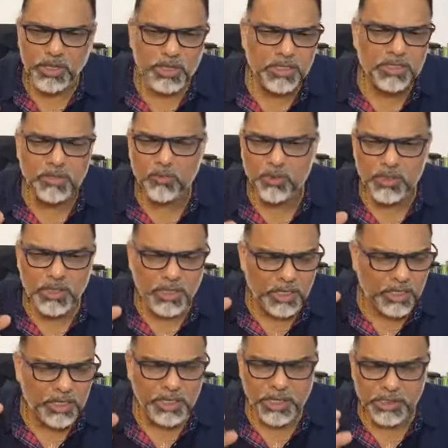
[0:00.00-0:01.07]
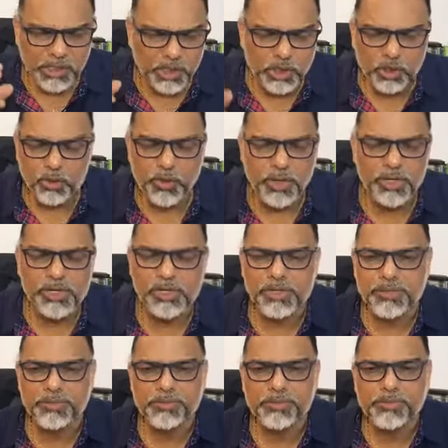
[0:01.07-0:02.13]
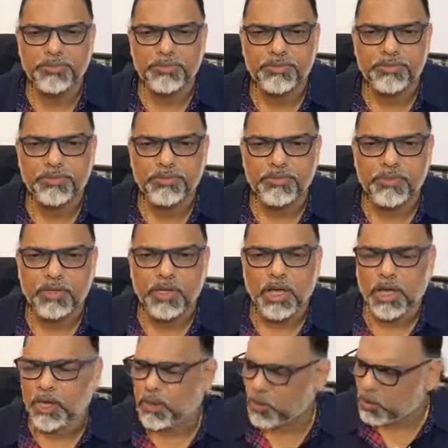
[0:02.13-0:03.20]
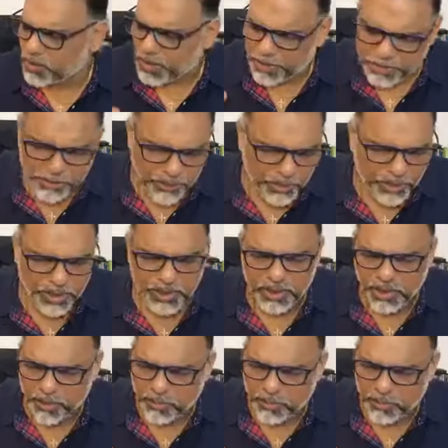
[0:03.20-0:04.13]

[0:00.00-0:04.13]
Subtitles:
intervene in their situation. And Lord, I pray